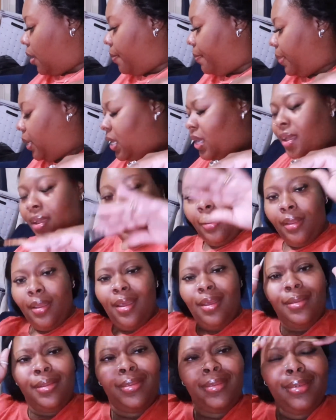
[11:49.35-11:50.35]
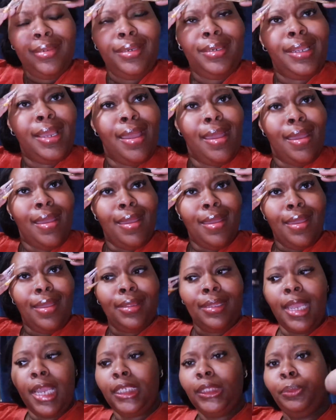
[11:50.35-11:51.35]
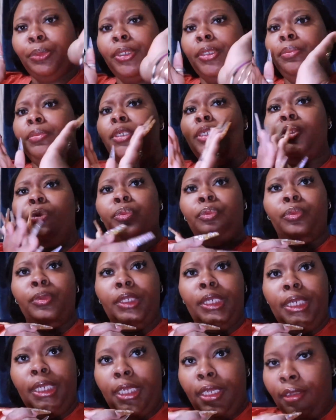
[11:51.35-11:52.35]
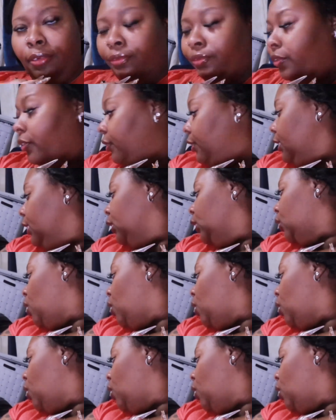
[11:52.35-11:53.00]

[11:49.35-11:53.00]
But other than that, that's pretty much it for this